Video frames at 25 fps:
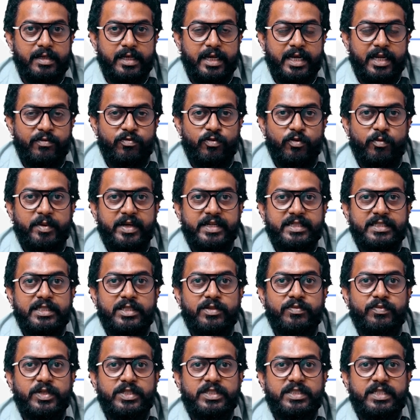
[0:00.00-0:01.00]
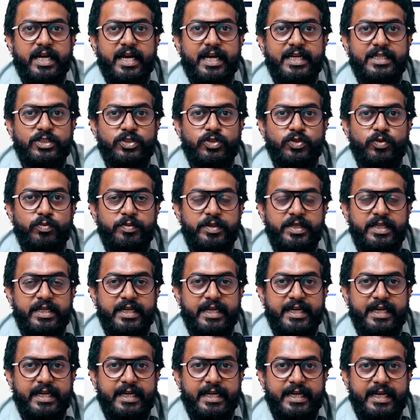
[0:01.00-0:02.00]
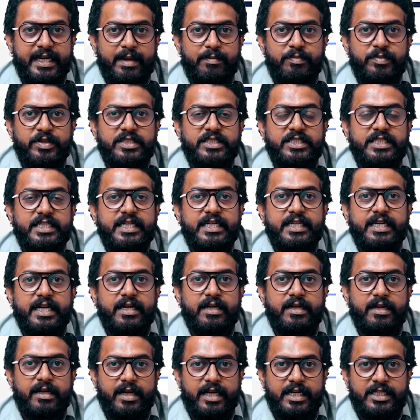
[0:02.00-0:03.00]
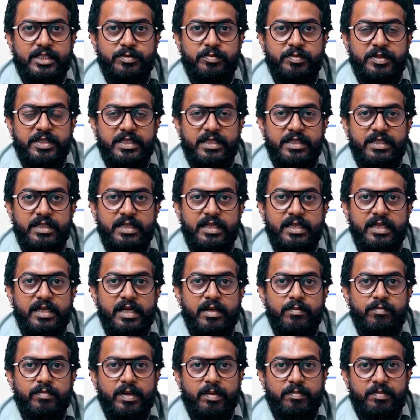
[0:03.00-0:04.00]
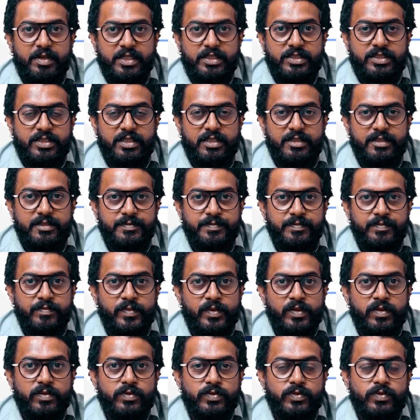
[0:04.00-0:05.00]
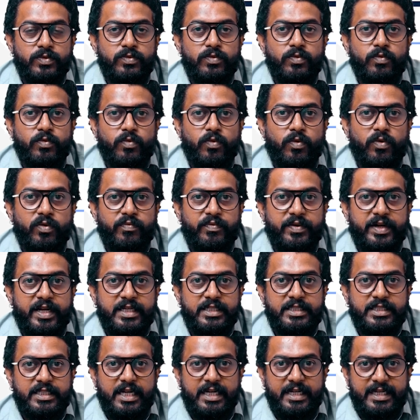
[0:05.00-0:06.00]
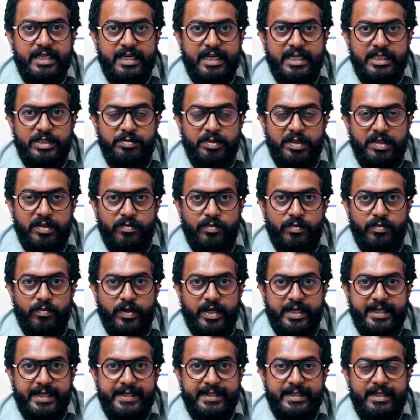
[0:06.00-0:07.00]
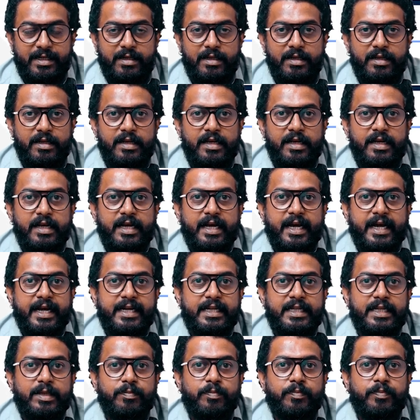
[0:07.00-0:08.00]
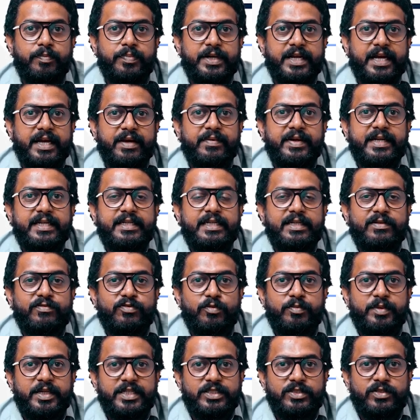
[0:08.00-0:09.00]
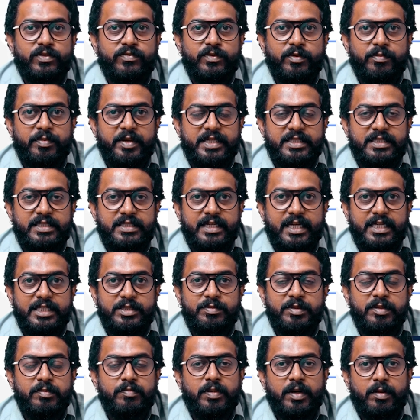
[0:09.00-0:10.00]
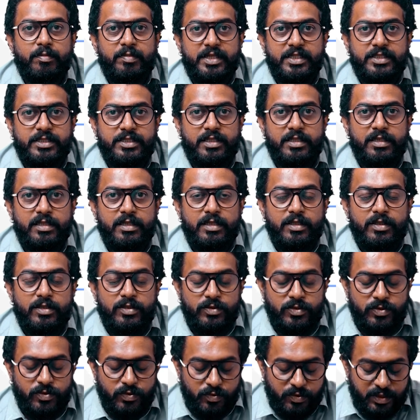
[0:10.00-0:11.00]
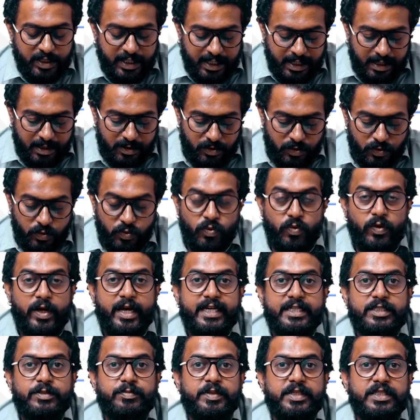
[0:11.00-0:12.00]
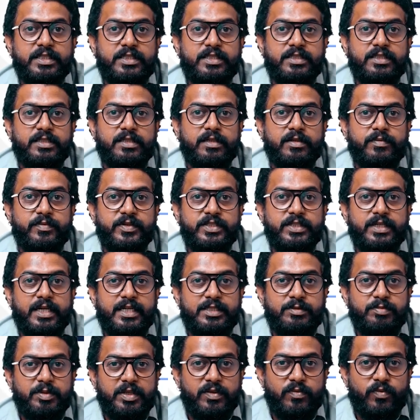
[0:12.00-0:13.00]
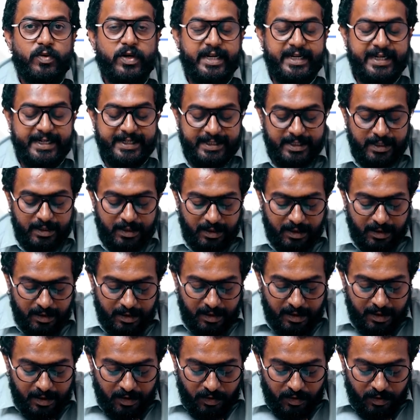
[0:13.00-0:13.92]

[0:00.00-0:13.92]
information which has to be kept secret has been published. So, confidentiality has been violated and the private information of the patient has been published. So, there are 2 aspects which has been violated.